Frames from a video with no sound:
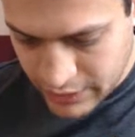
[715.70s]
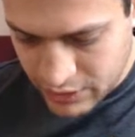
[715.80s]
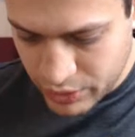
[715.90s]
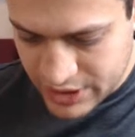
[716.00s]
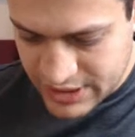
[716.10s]

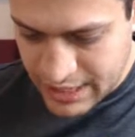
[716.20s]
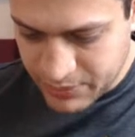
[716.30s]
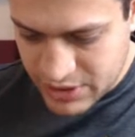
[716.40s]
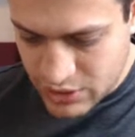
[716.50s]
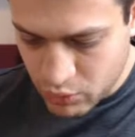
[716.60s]
We
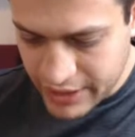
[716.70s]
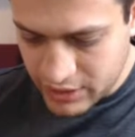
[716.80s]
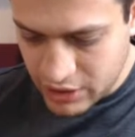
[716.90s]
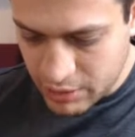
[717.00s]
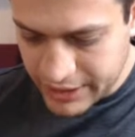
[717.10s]
zap this away.
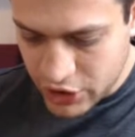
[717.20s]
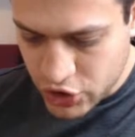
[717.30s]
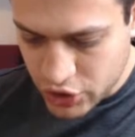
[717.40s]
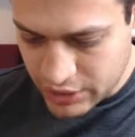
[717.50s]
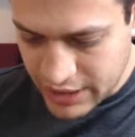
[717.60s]
The Goblin Gang
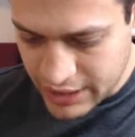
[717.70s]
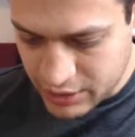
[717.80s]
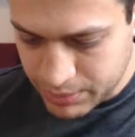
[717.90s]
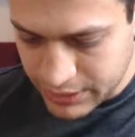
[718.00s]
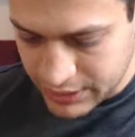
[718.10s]
should die
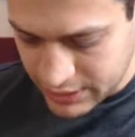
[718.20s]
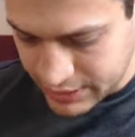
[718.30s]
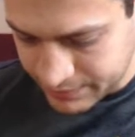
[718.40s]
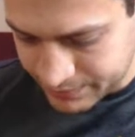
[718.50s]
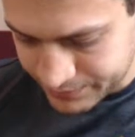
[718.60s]

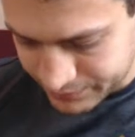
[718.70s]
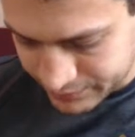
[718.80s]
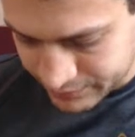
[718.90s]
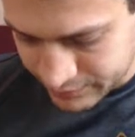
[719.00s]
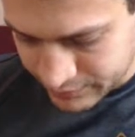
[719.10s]
completely.
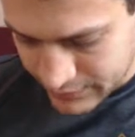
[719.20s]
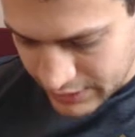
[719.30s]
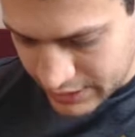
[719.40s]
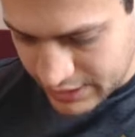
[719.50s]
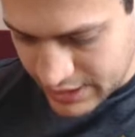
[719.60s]

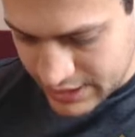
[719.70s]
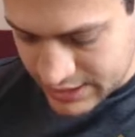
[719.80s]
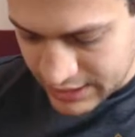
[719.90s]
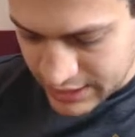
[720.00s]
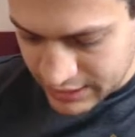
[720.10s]
It does.
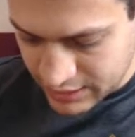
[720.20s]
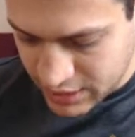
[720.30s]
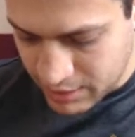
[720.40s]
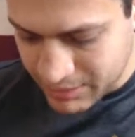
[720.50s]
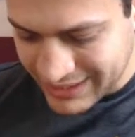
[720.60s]
The
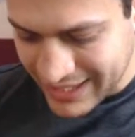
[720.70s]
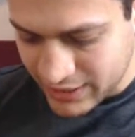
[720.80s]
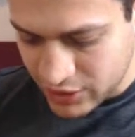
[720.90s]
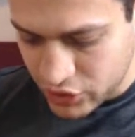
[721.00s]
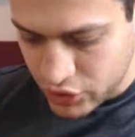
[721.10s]
Goblin
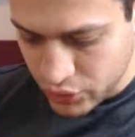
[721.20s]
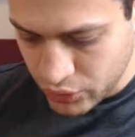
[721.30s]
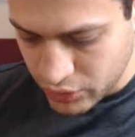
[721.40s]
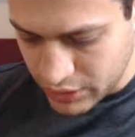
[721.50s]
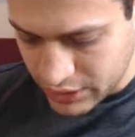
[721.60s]
Gang
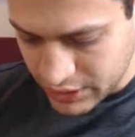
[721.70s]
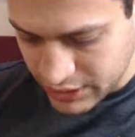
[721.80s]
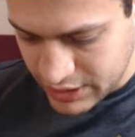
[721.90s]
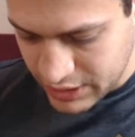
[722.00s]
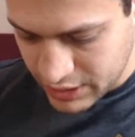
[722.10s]
to
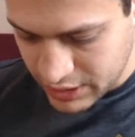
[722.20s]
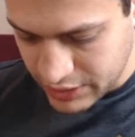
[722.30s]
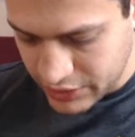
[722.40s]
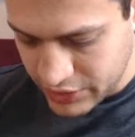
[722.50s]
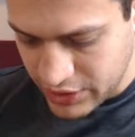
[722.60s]
kill
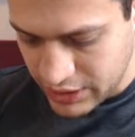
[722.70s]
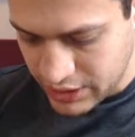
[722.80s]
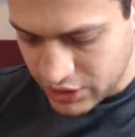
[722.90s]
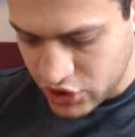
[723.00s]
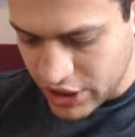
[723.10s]
the
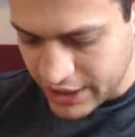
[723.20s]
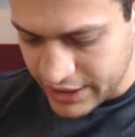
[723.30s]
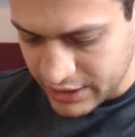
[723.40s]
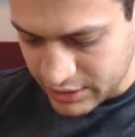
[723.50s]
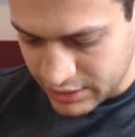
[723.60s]

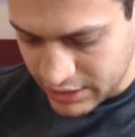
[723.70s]
giant,